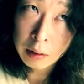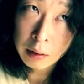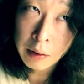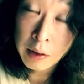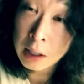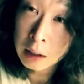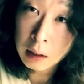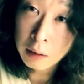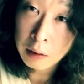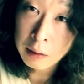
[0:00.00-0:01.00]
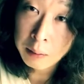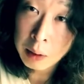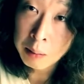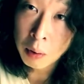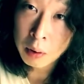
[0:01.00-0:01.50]
think
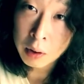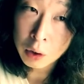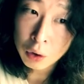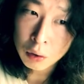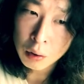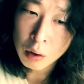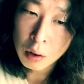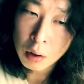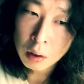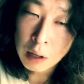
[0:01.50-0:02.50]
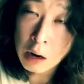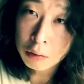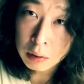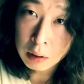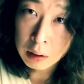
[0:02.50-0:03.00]
important to
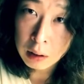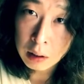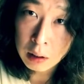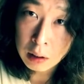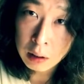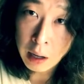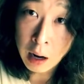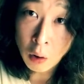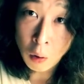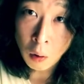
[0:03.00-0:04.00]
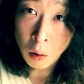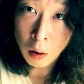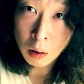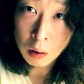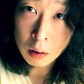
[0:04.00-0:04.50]
count, they are
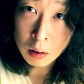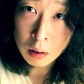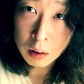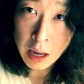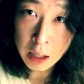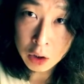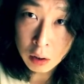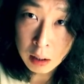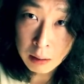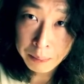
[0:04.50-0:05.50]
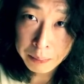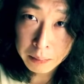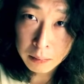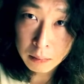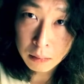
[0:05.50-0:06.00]
all actually
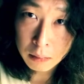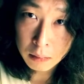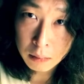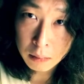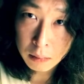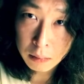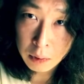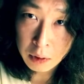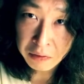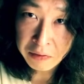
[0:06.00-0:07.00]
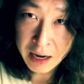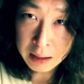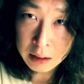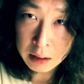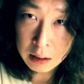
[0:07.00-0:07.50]
the
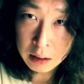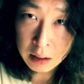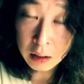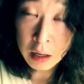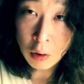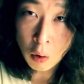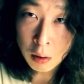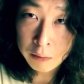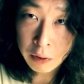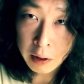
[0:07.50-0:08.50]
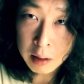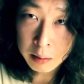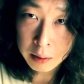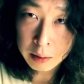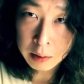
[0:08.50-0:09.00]
facts. They are all
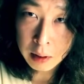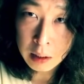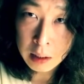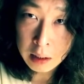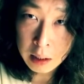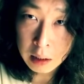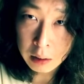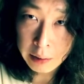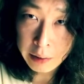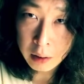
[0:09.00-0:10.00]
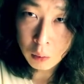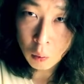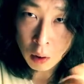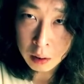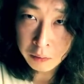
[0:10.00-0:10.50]
variables, and
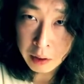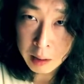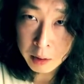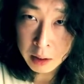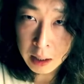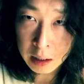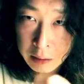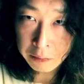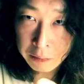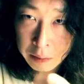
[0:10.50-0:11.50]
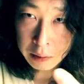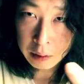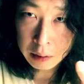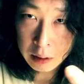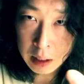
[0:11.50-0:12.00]
one variable can
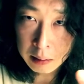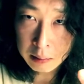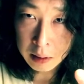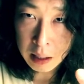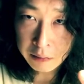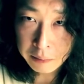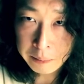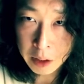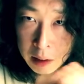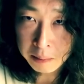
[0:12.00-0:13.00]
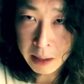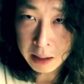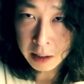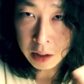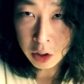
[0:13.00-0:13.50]
have bigger
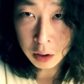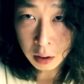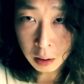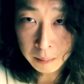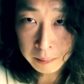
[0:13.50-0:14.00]
impact than the other.